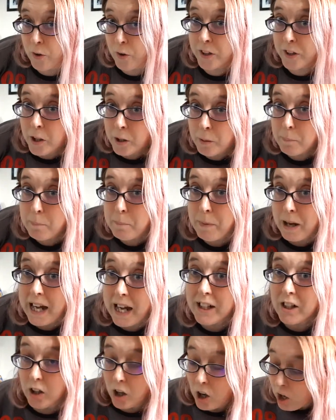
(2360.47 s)
I come
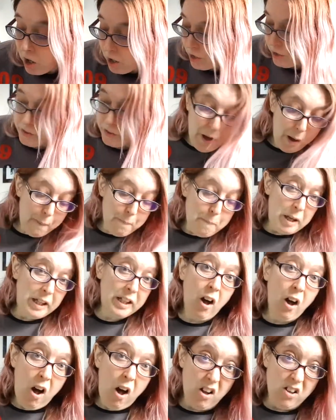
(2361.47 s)
back on
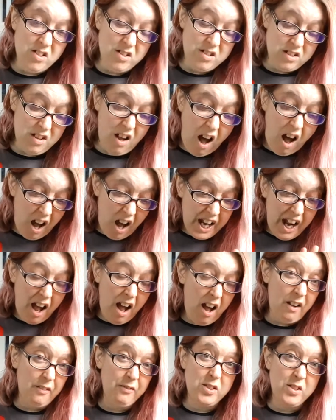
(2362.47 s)
because I
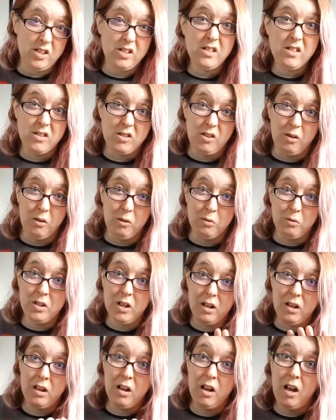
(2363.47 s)
have just sold
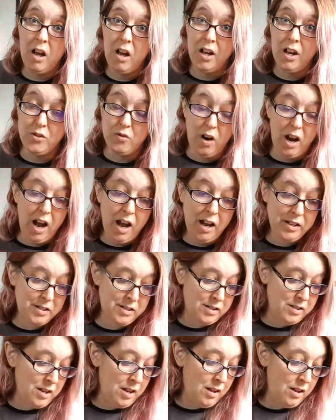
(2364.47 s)
a
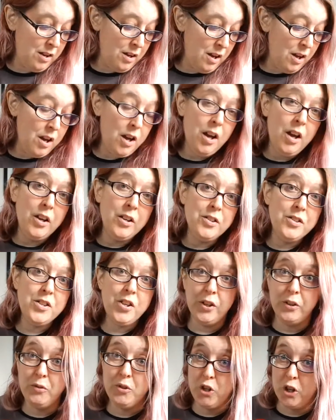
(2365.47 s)
dress
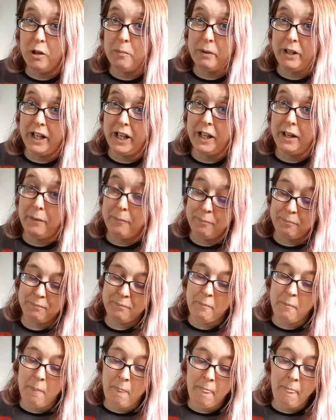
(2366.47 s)
to Germany.
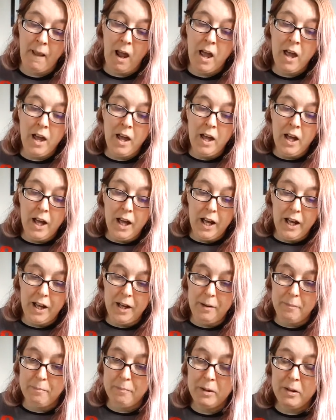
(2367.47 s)

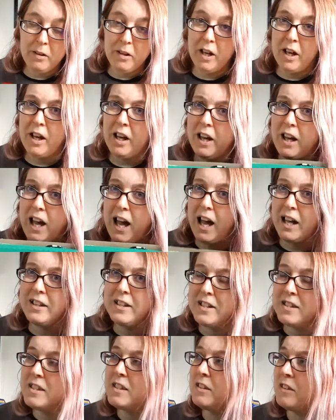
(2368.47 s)
And
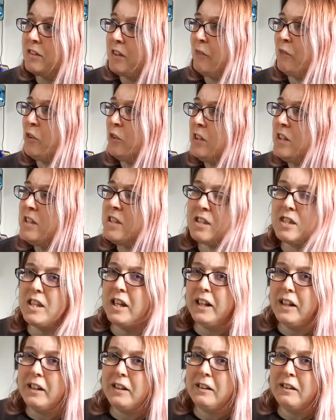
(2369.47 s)
they've got this
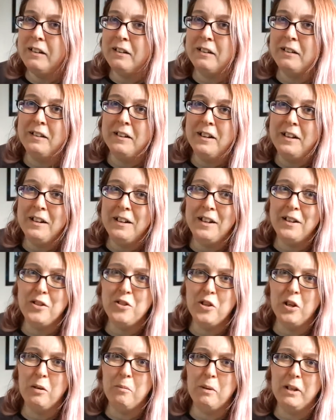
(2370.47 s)
thing in
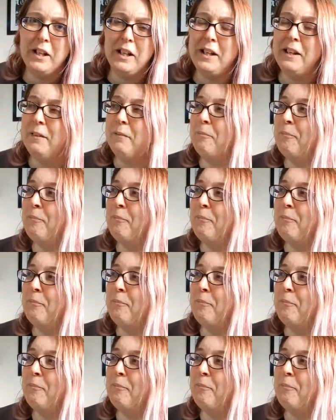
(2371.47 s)
Germany